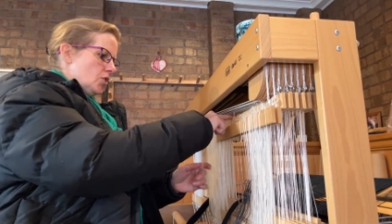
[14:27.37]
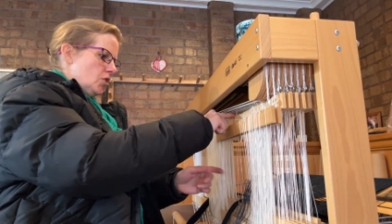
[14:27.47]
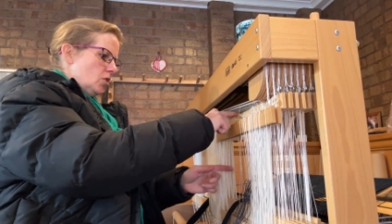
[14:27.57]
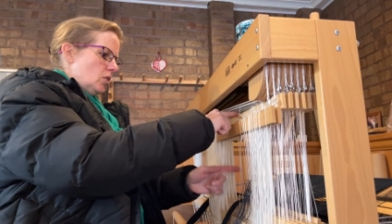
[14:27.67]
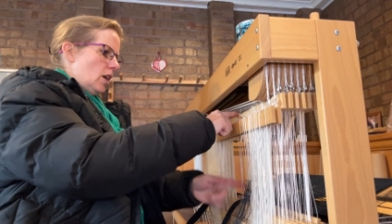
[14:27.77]

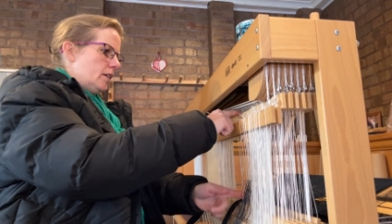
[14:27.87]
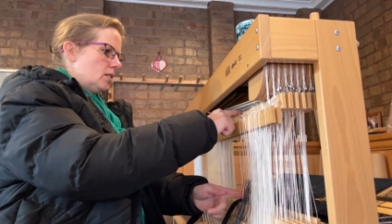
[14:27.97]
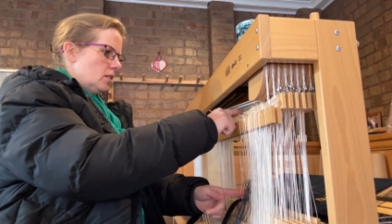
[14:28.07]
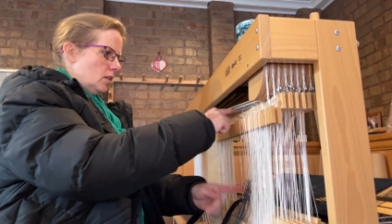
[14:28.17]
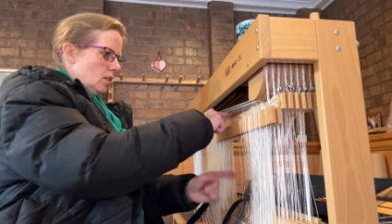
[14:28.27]
Do you like
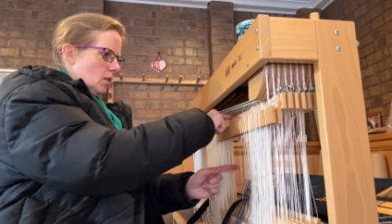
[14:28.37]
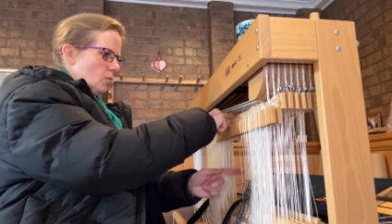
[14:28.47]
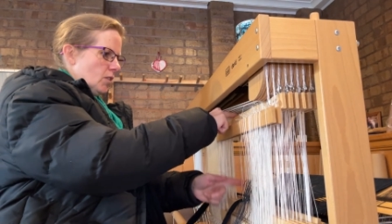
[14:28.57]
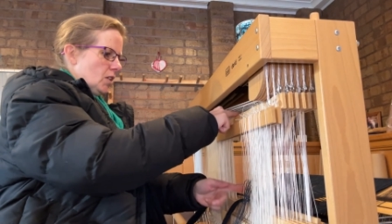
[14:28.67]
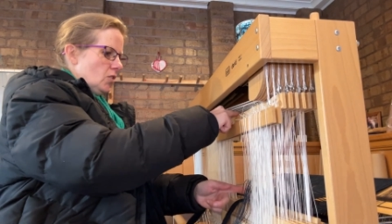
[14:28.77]
the
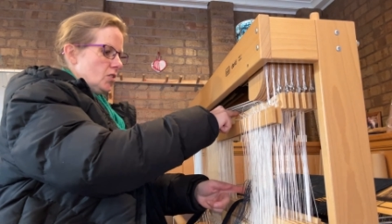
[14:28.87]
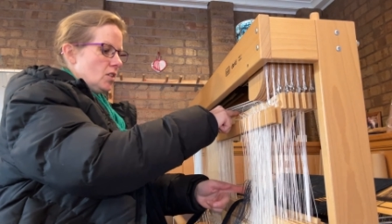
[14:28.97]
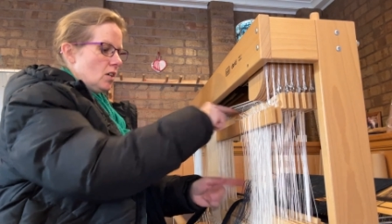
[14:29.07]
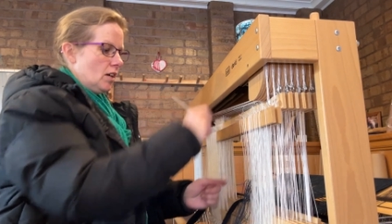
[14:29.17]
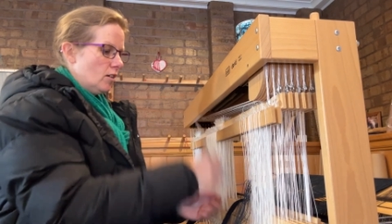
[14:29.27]
videos
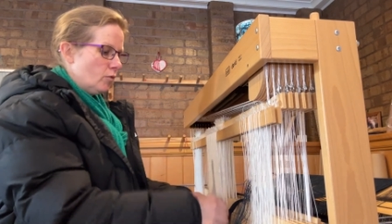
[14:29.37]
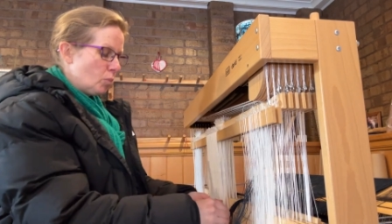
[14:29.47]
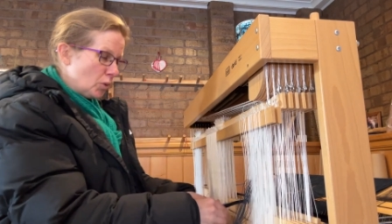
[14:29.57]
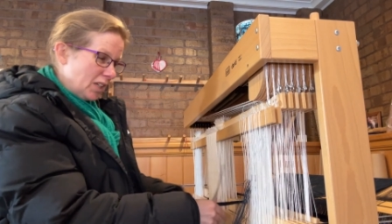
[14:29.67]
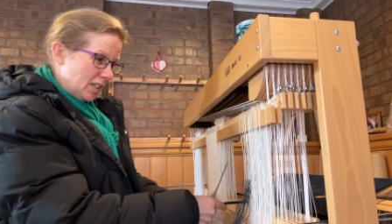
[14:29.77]
that I
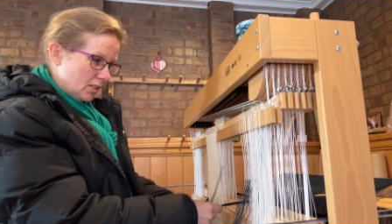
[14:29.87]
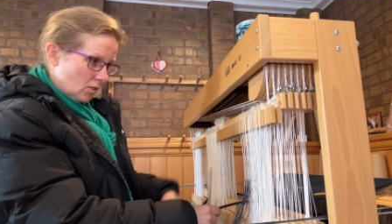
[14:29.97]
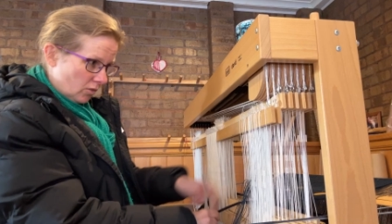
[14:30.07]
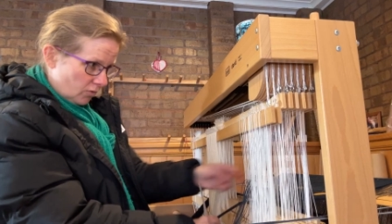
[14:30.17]
have put here so